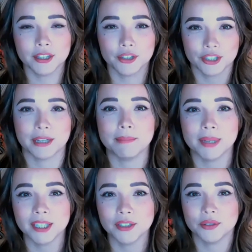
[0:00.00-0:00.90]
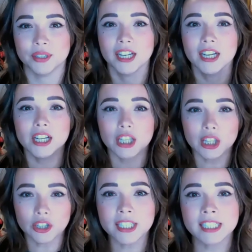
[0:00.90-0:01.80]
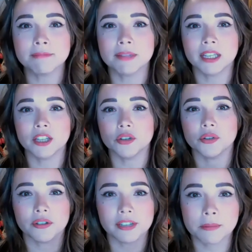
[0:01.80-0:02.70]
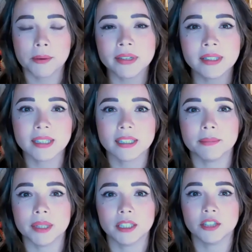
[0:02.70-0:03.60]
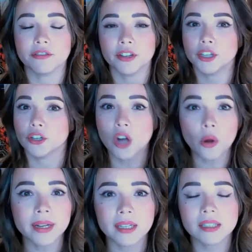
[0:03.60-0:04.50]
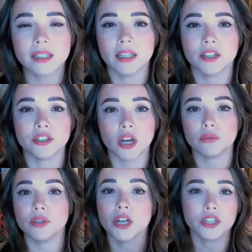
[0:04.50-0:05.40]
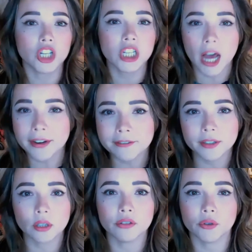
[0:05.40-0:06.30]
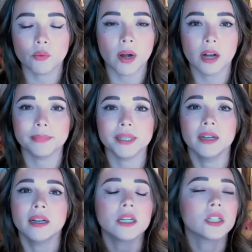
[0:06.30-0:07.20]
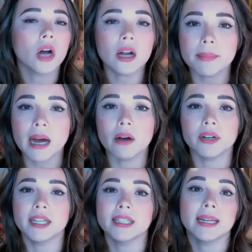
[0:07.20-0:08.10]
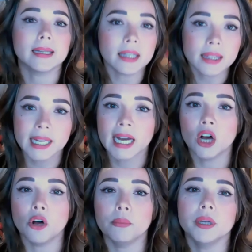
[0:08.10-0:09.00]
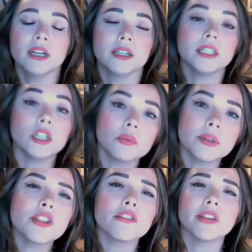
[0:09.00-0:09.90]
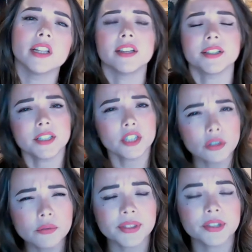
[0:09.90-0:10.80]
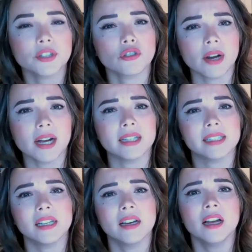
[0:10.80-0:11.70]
you're somebody who's learning something new you're experiencing something different you're going into the unknown you're gonna feel overwhelmed talk about it get the help deal with your feelings deal with the stress